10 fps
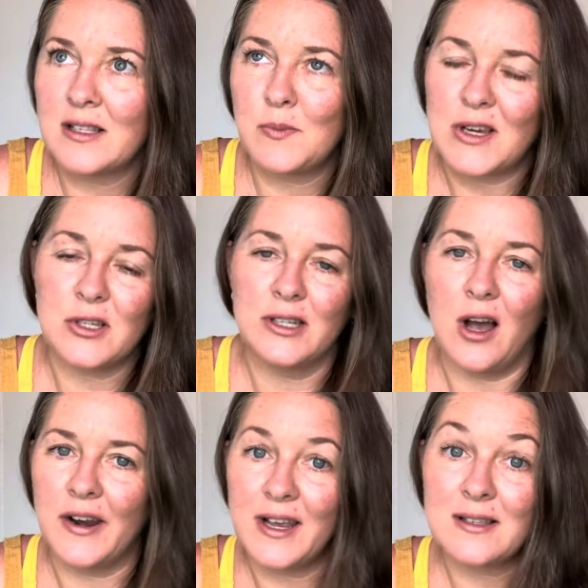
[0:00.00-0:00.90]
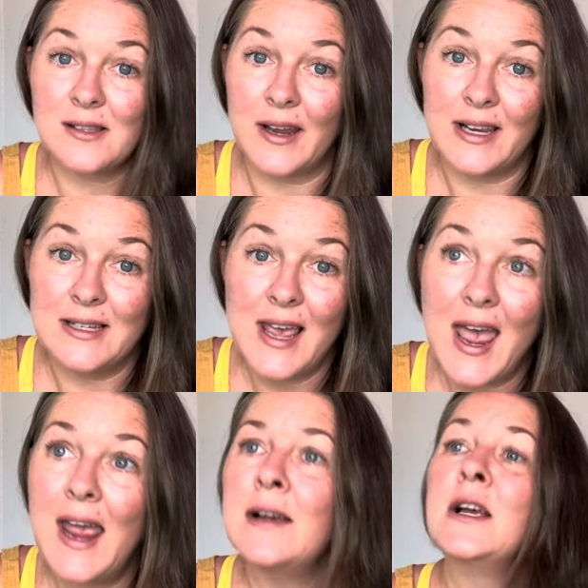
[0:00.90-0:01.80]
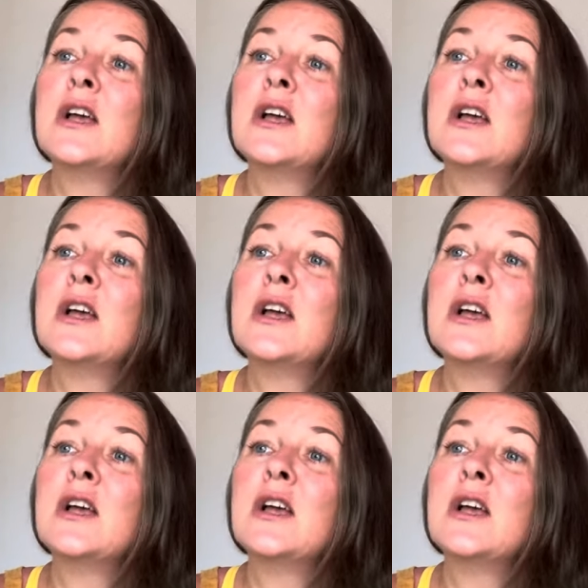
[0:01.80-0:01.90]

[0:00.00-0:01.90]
especially on a sunny day.